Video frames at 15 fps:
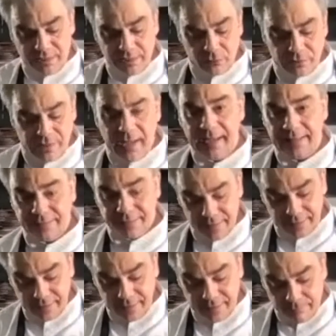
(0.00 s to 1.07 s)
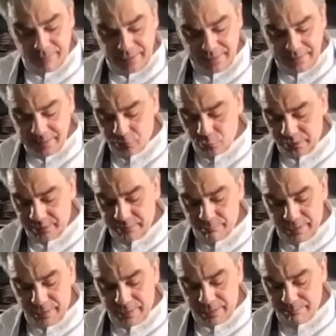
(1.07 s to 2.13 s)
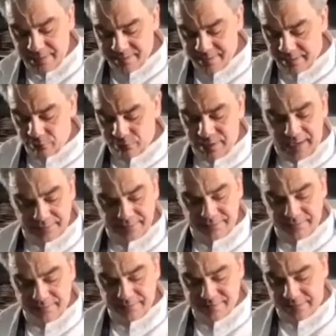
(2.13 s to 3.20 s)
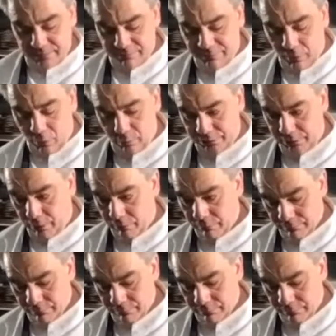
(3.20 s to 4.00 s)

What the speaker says: going to add, my liquid, my mix, I'm going to add it inside the flour now.